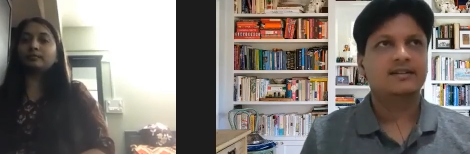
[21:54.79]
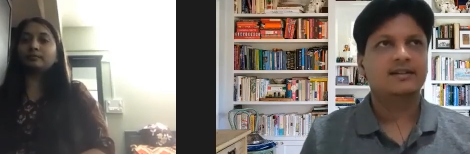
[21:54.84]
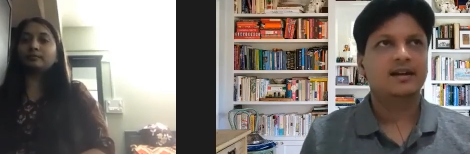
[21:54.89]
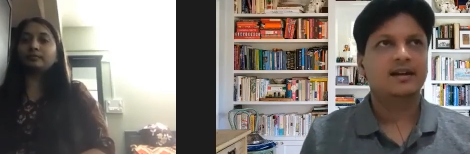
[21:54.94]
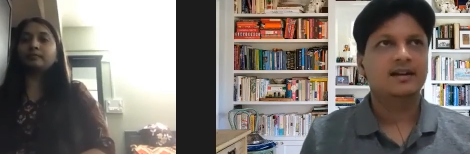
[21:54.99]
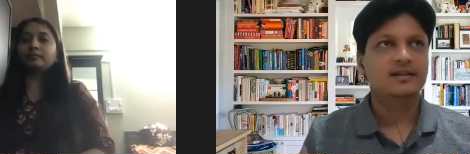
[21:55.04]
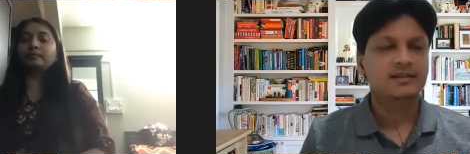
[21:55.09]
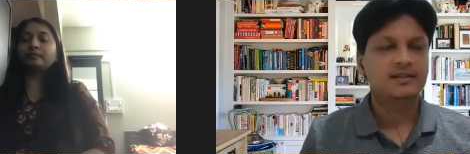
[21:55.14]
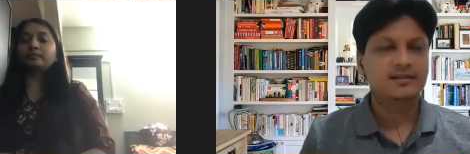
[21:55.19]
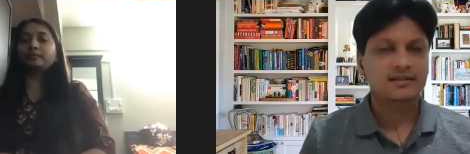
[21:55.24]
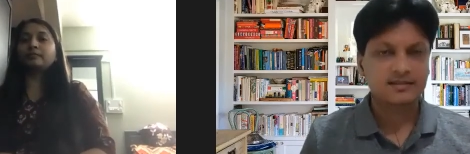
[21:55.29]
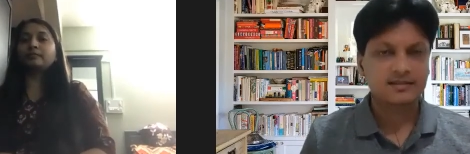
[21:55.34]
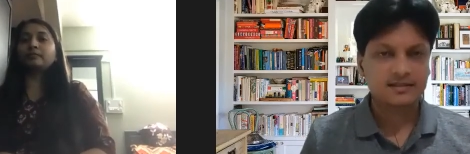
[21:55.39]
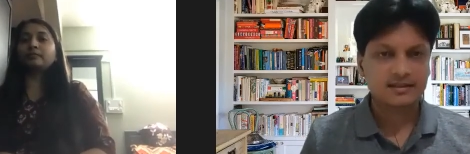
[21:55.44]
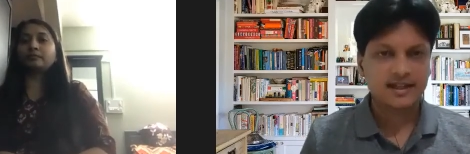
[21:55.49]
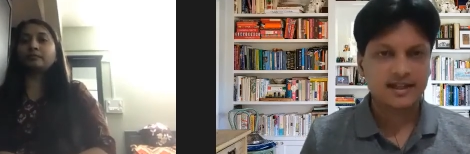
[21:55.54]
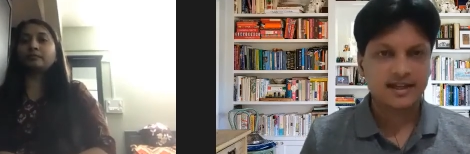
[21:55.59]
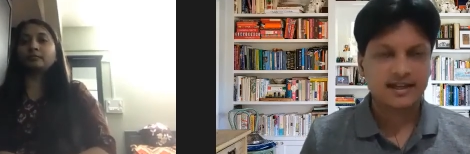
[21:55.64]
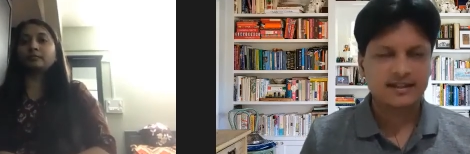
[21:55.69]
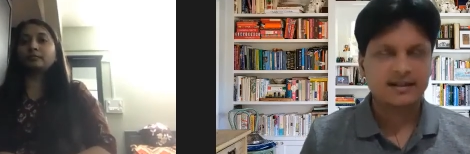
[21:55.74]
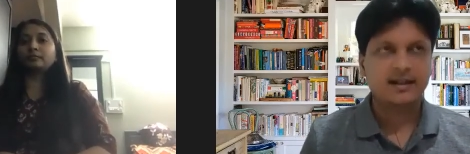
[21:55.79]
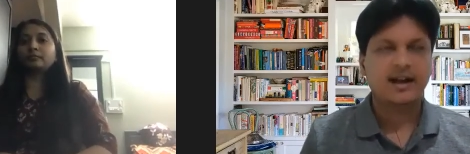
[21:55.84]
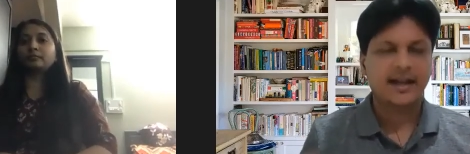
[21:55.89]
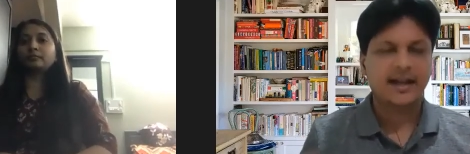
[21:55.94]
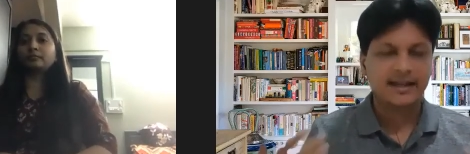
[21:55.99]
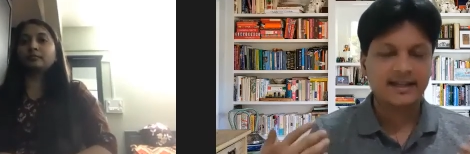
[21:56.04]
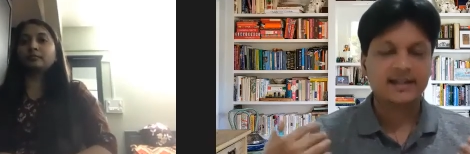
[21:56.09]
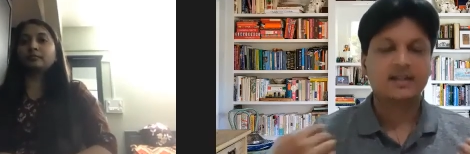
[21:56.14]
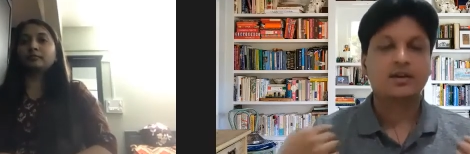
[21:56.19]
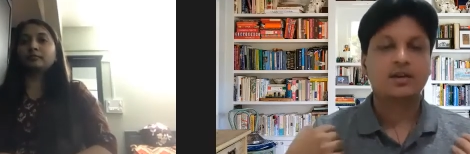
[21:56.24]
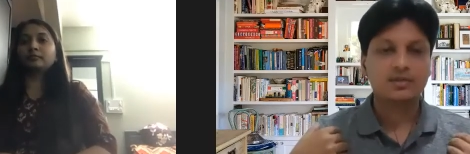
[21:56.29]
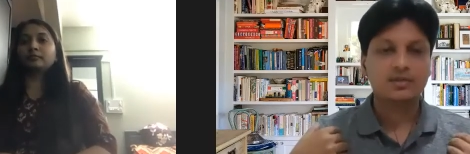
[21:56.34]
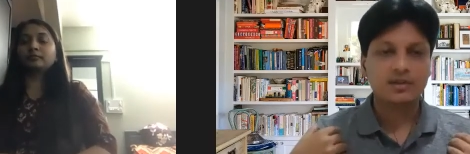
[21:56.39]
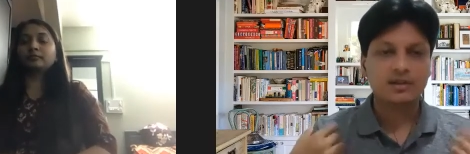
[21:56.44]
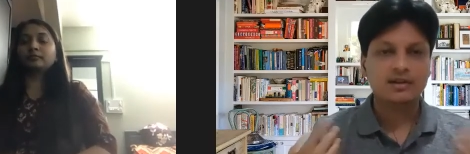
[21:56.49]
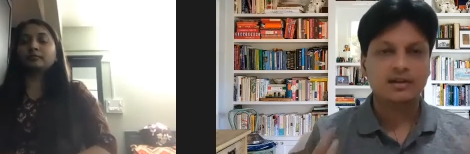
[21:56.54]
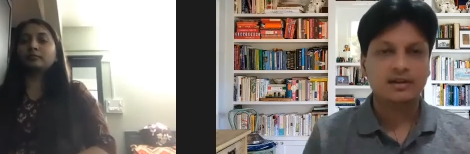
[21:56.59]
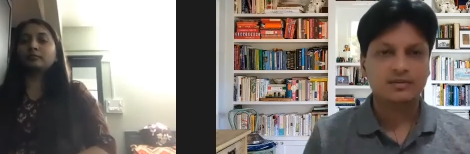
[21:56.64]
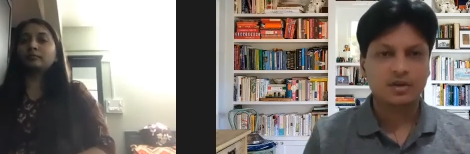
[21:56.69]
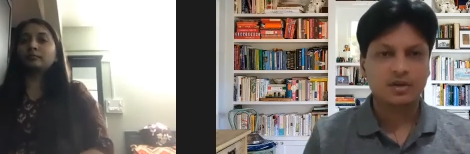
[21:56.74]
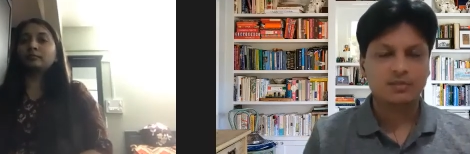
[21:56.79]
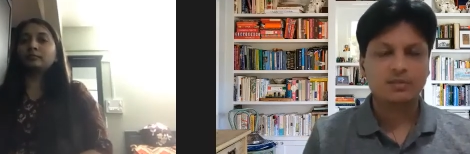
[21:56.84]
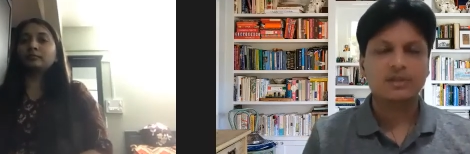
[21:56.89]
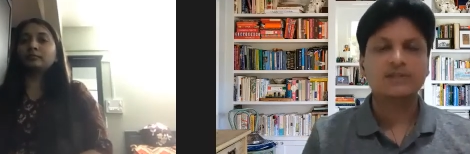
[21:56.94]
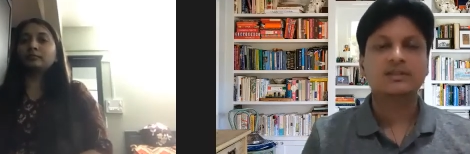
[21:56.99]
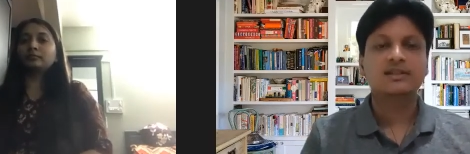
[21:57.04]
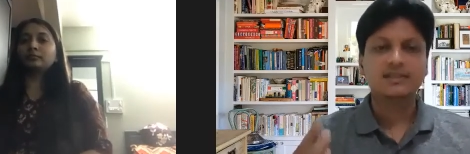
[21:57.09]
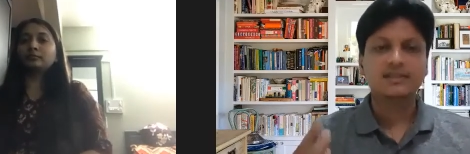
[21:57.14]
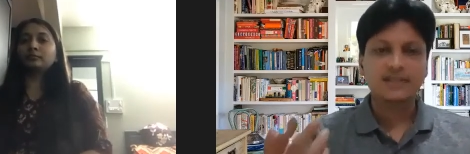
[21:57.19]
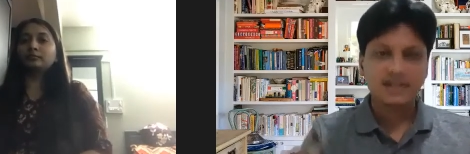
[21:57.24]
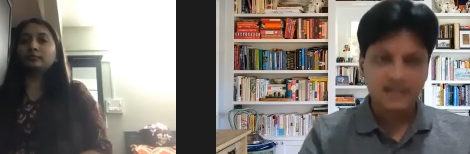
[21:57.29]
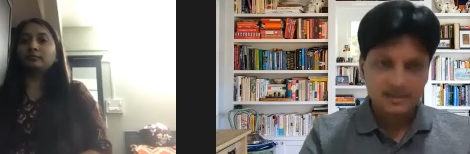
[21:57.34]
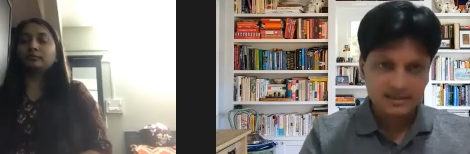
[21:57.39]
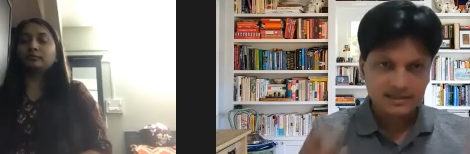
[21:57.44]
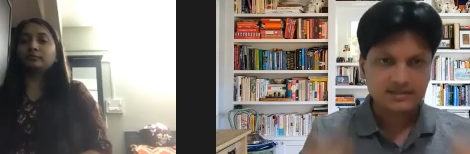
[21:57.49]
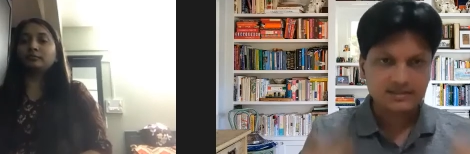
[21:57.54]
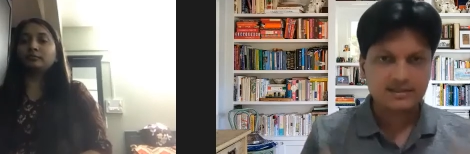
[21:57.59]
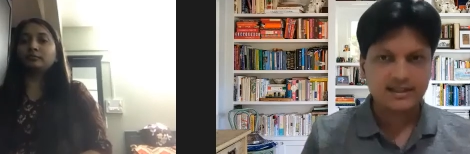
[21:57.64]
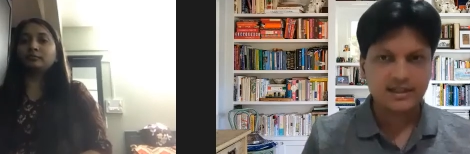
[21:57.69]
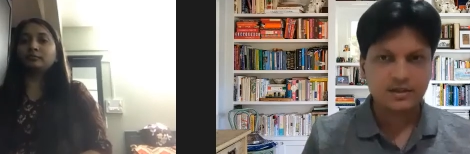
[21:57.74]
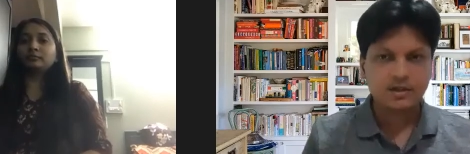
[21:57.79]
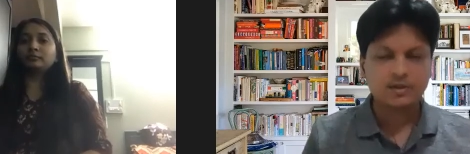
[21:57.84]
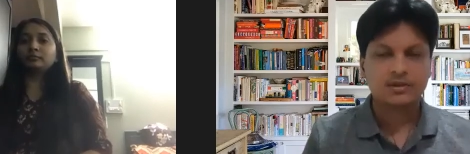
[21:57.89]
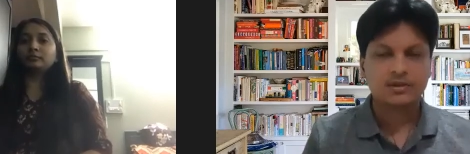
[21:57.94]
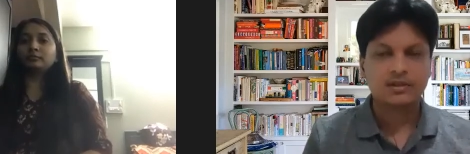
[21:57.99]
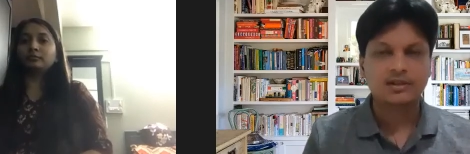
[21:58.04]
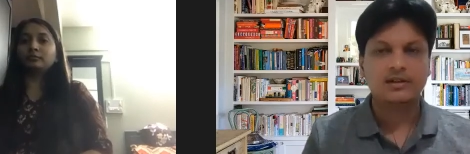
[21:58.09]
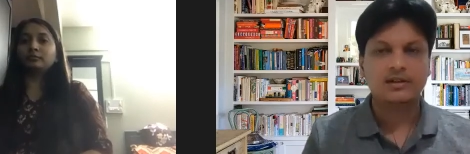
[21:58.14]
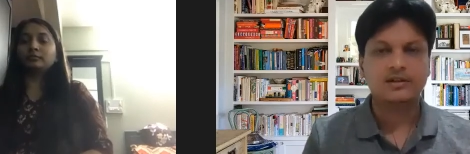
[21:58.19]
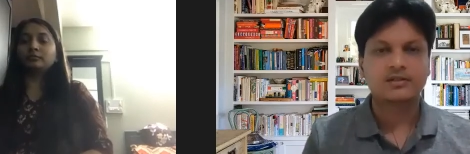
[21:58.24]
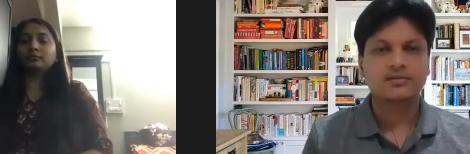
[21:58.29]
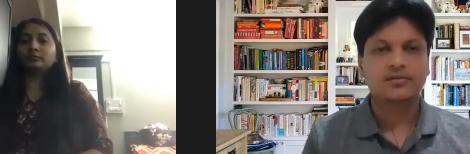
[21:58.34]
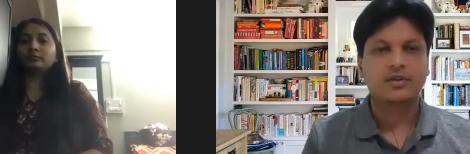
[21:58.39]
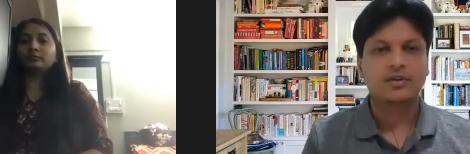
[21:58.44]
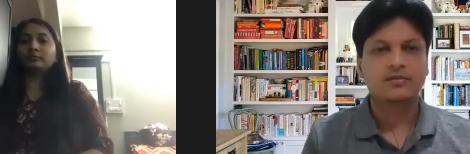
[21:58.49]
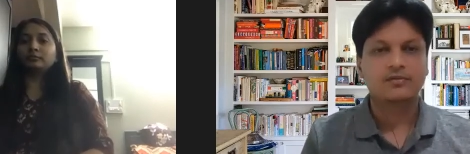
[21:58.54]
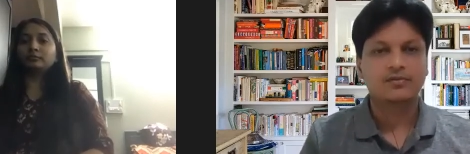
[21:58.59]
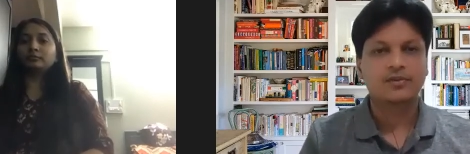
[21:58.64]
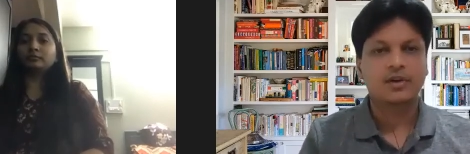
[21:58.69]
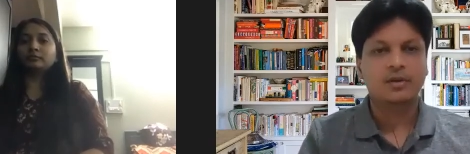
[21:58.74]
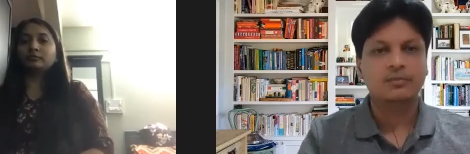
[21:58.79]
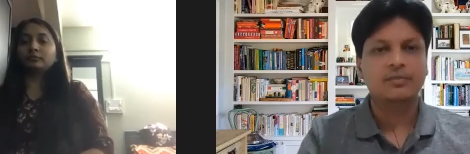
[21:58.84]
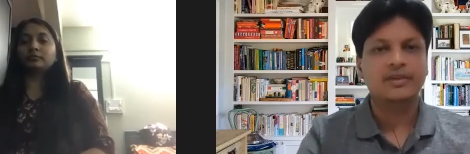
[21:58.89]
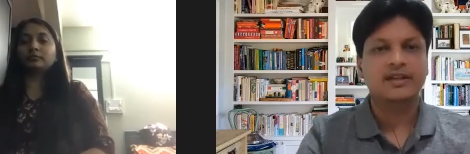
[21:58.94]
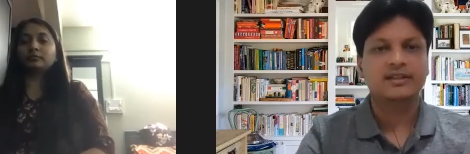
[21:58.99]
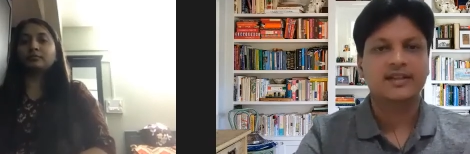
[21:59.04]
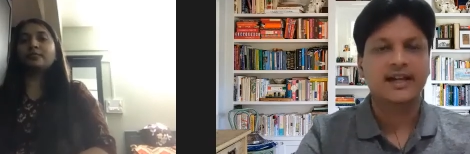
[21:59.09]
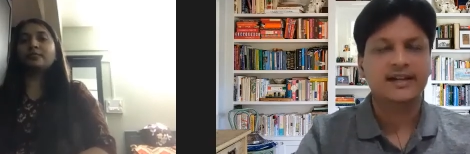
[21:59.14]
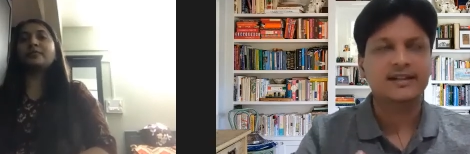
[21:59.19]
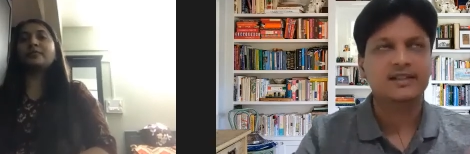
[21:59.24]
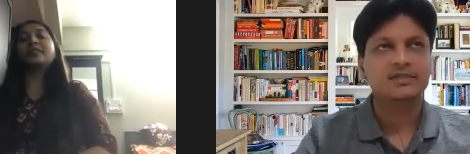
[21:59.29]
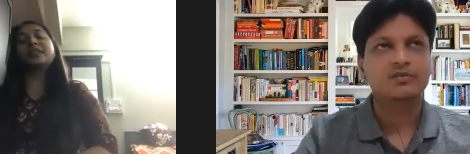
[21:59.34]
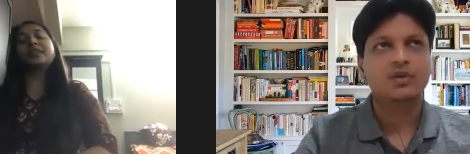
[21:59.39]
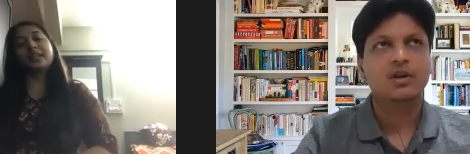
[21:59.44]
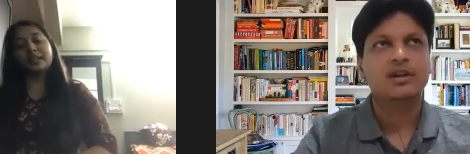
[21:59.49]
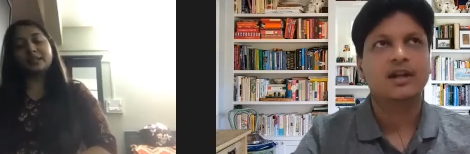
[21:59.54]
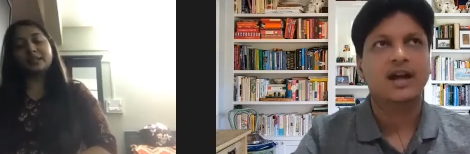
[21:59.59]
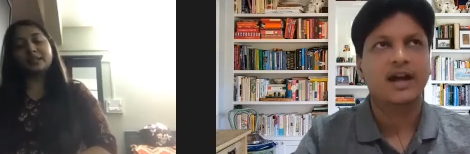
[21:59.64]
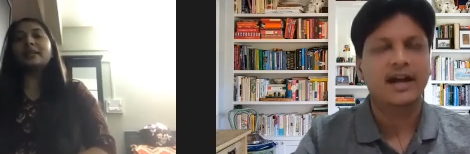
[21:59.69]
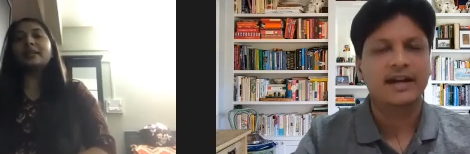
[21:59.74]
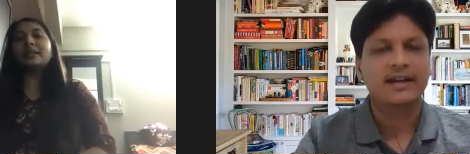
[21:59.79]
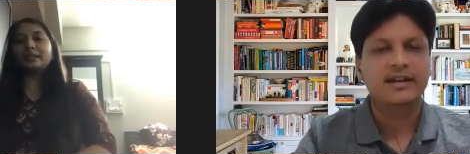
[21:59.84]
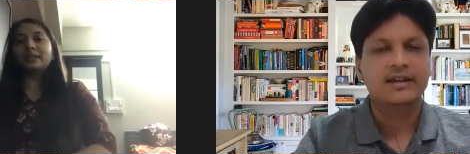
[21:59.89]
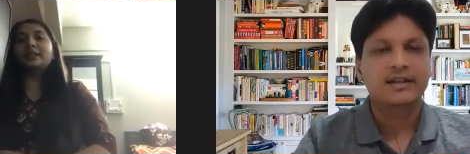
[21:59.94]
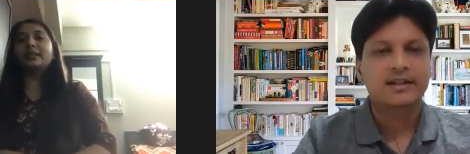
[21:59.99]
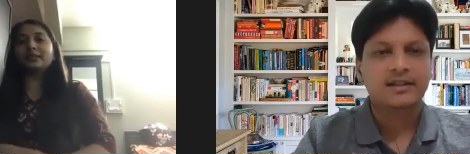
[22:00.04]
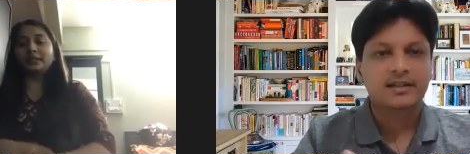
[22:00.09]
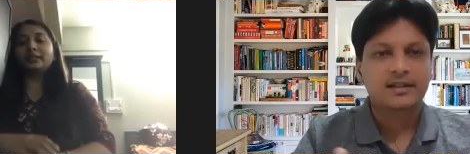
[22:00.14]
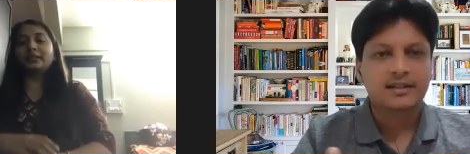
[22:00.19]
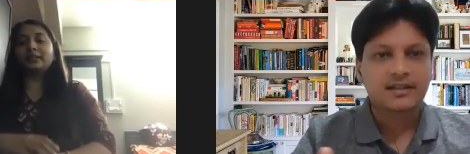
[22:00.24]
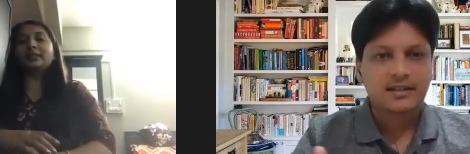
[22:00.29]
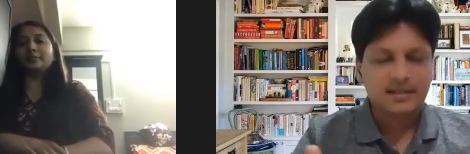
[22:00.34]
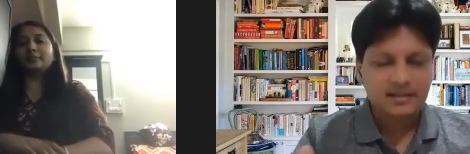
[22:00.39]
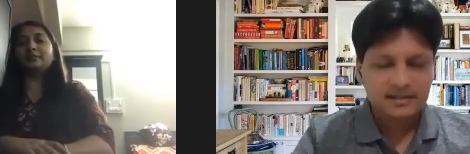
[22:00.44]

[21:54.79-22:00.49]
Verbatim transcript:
Speaker 1: others can i can also learn from others others can also learn from from me that is exactly I, yeah.